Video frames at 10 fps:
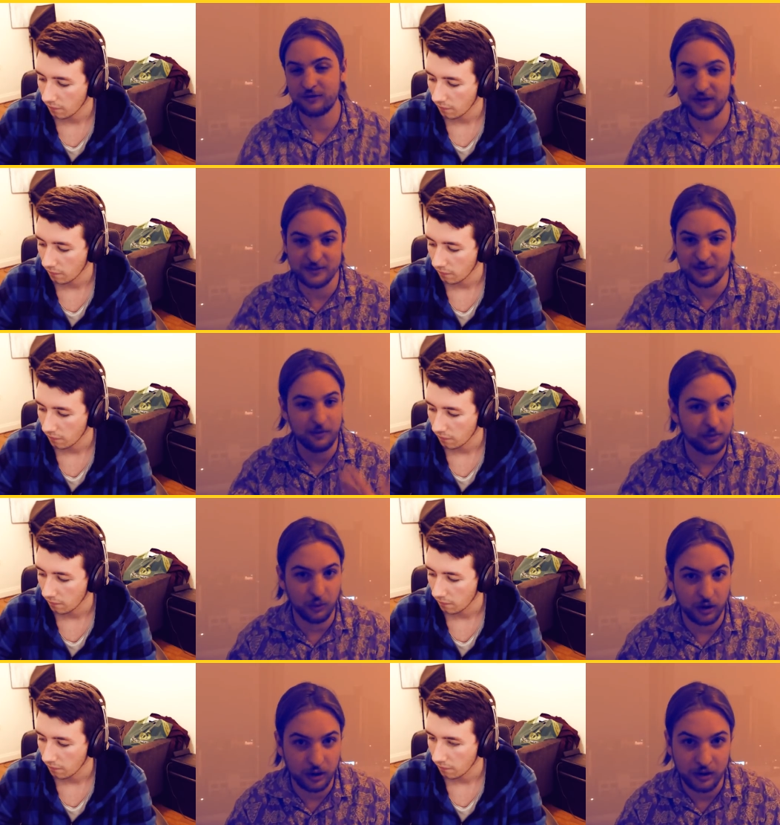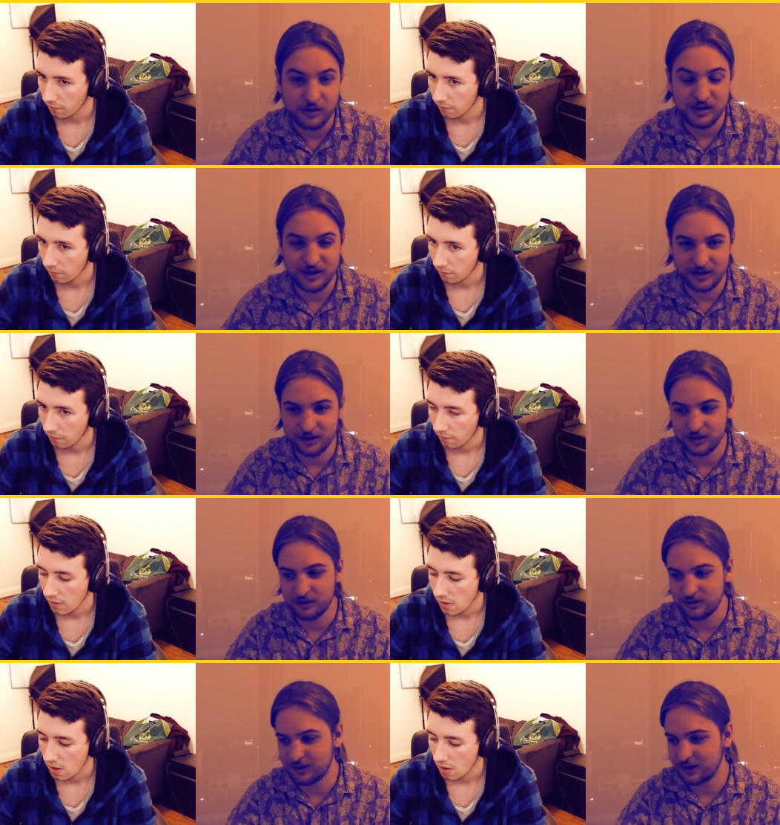Speaker 1: whoever these people were, you
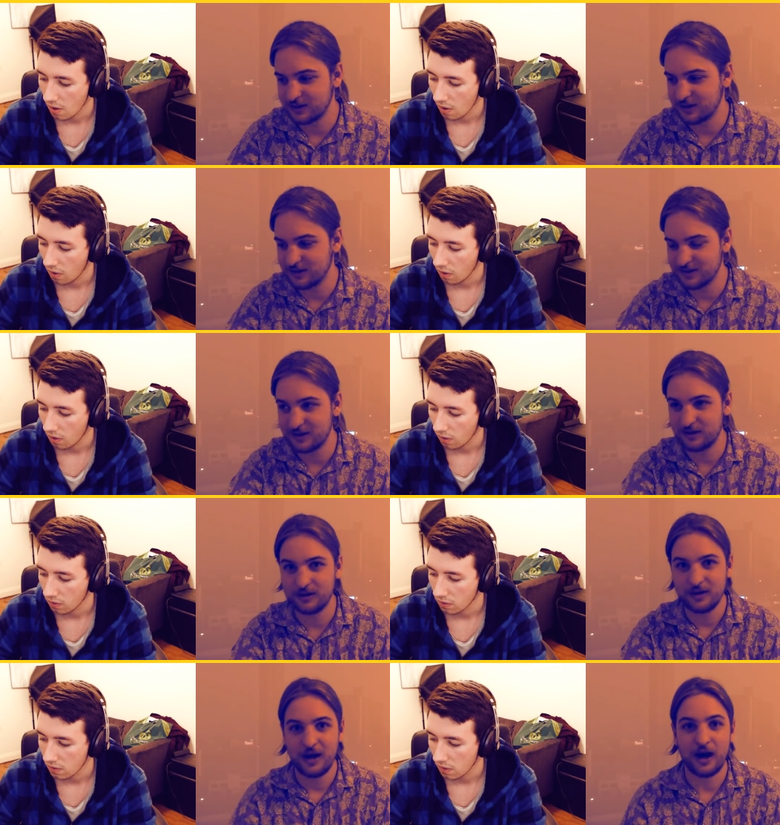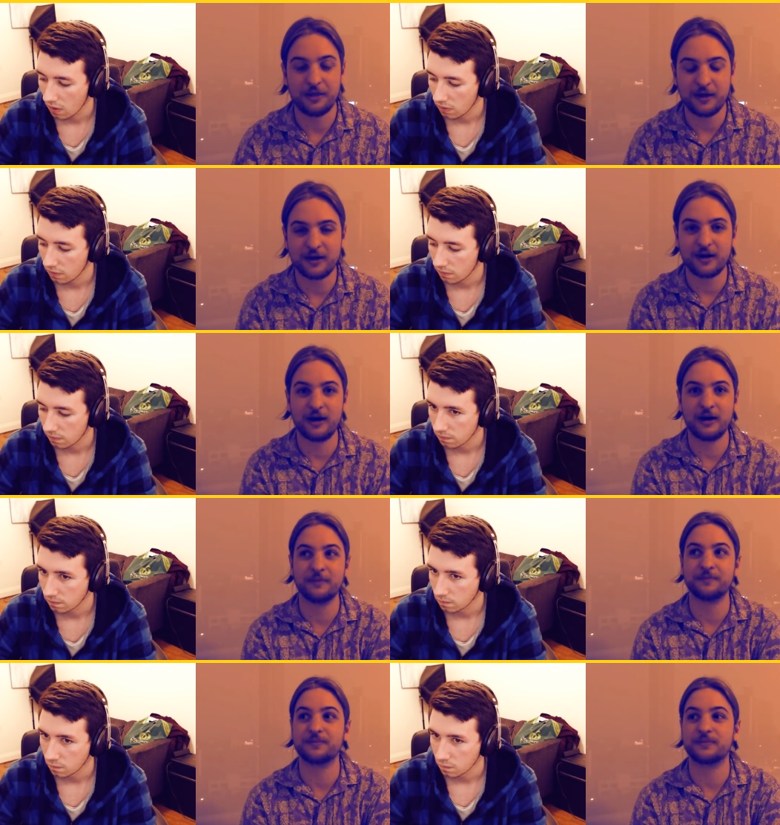know, and and you know, I think
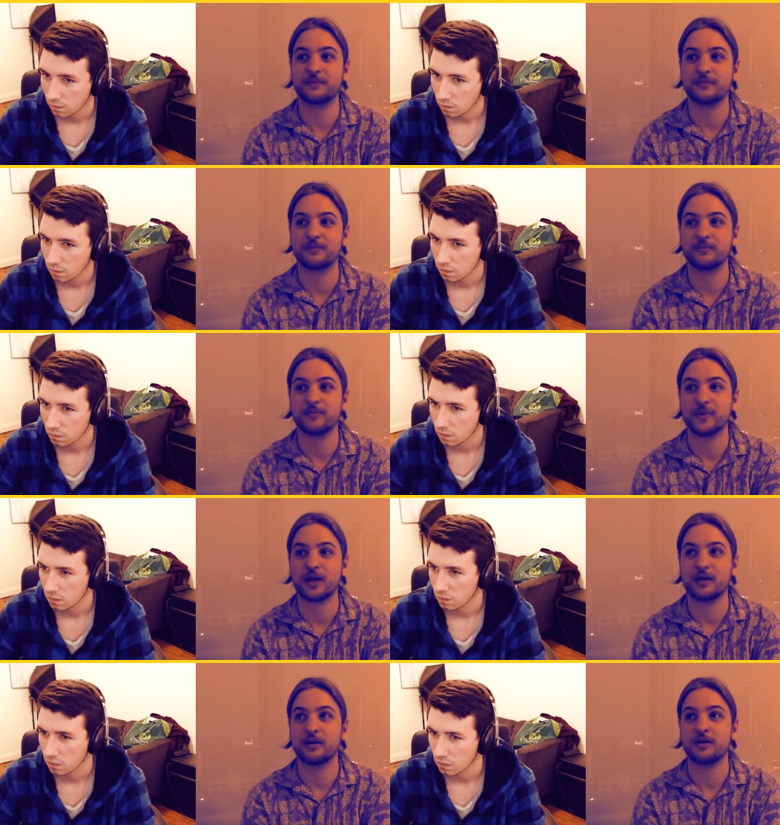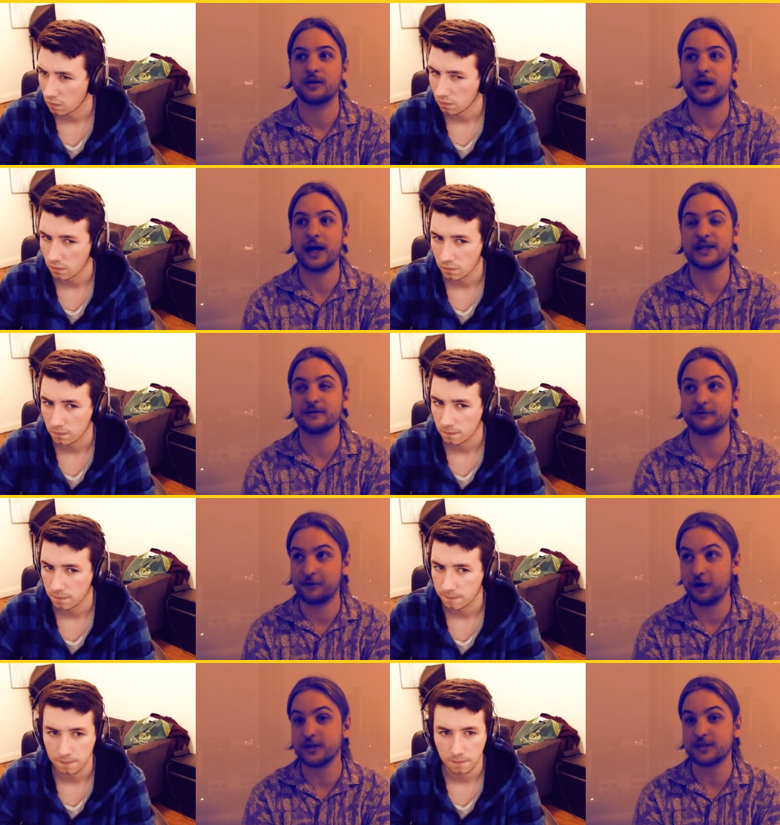um, as a
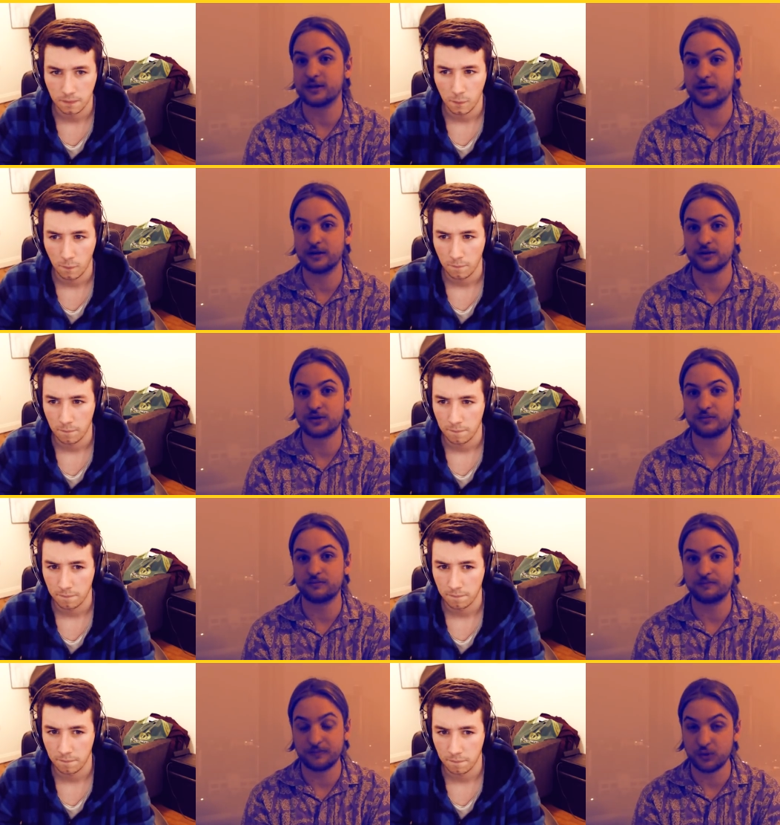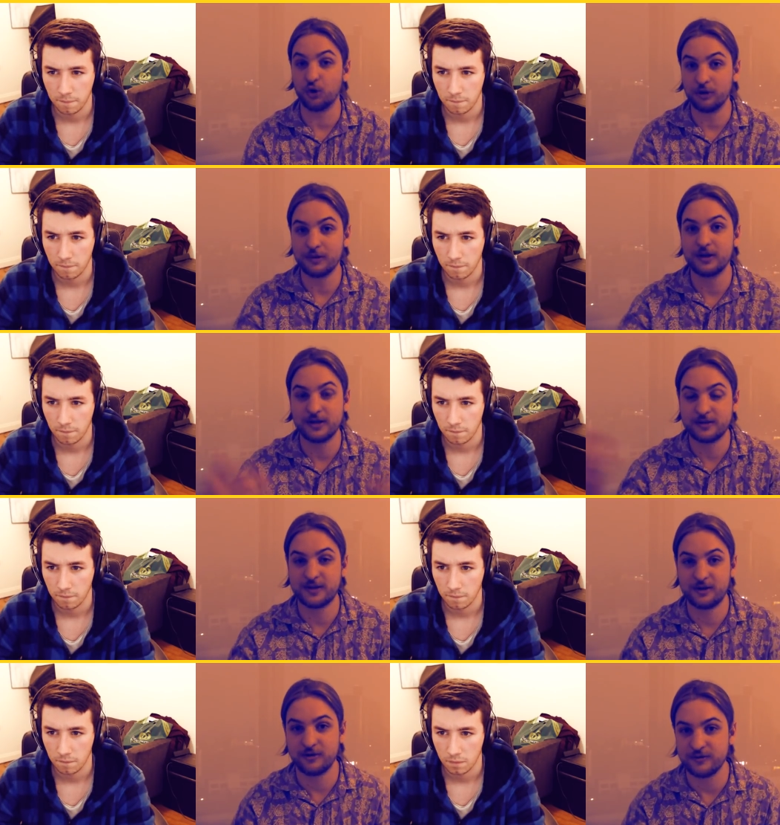first tournament in this
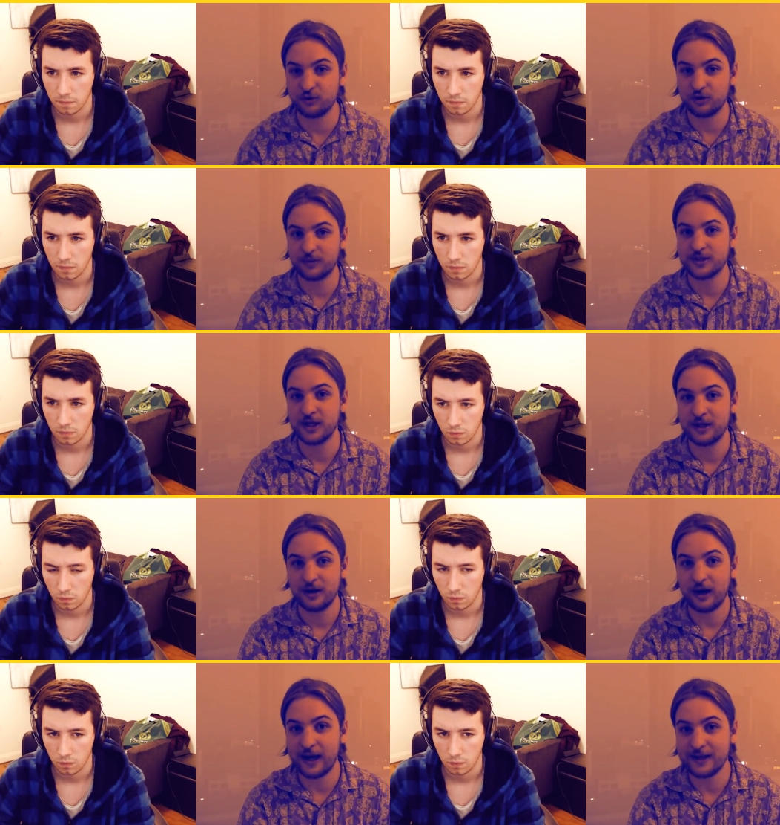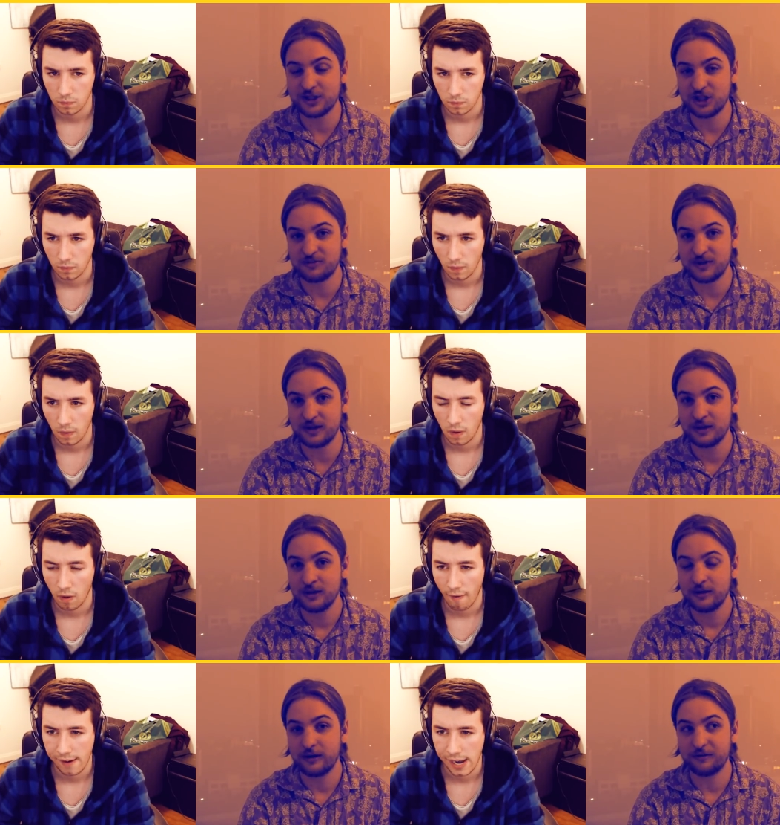series of tournaments, I S G P
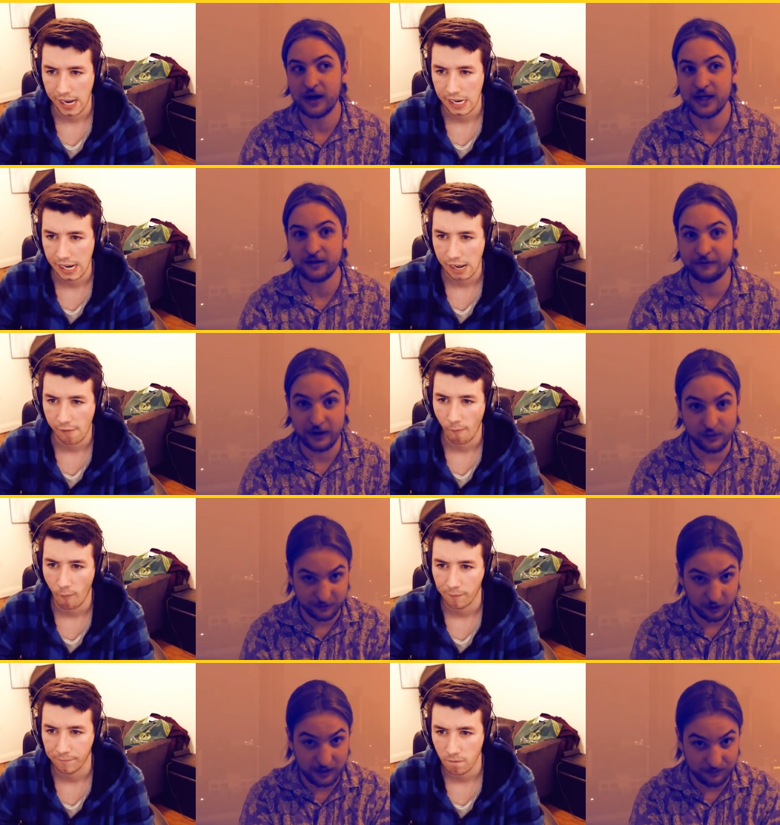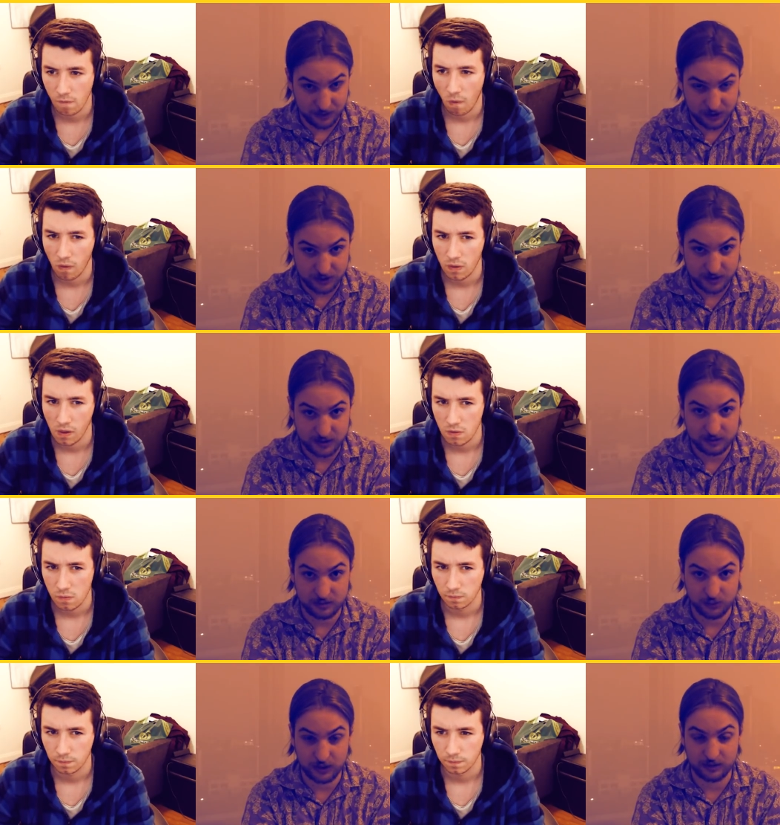had it was very ambitious
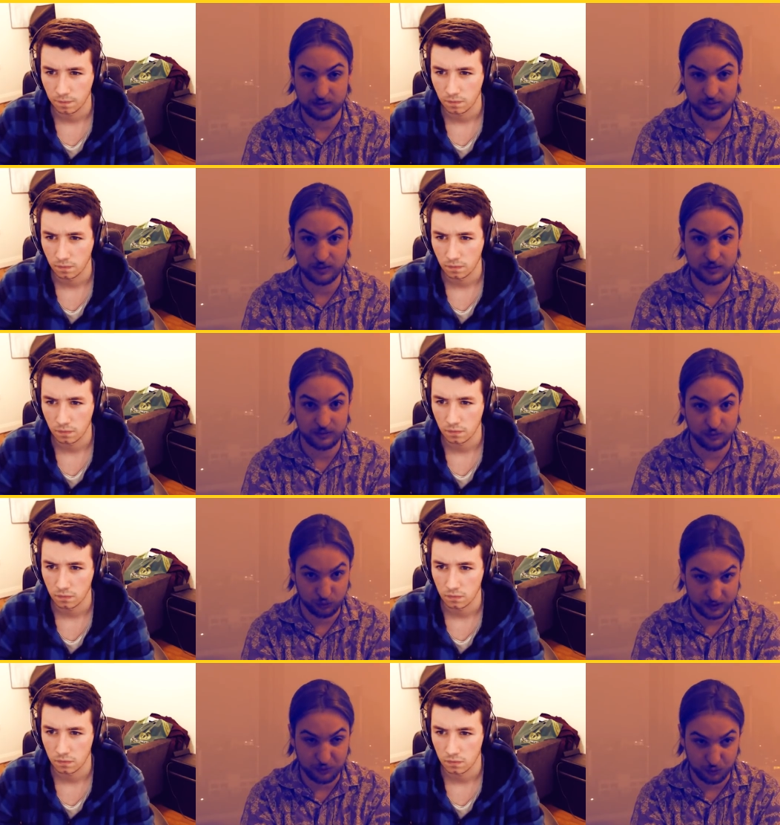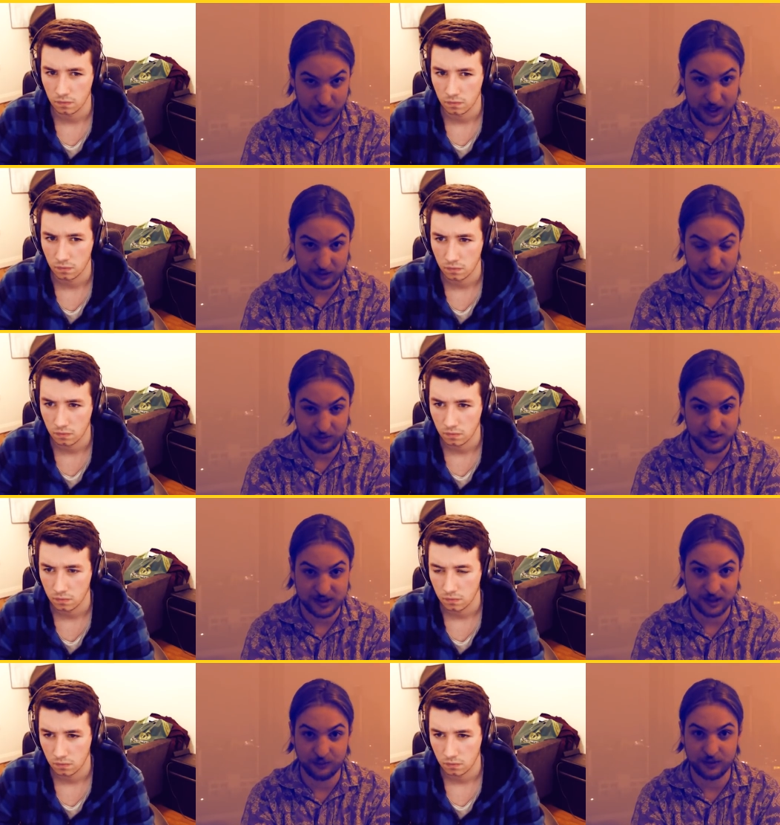doing. The way that it was
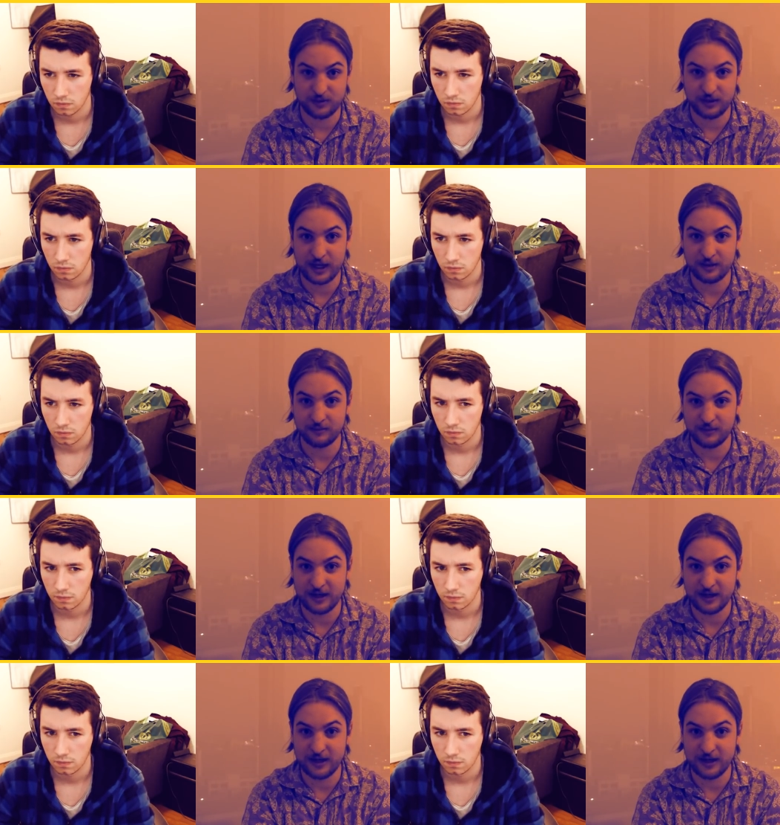done with nine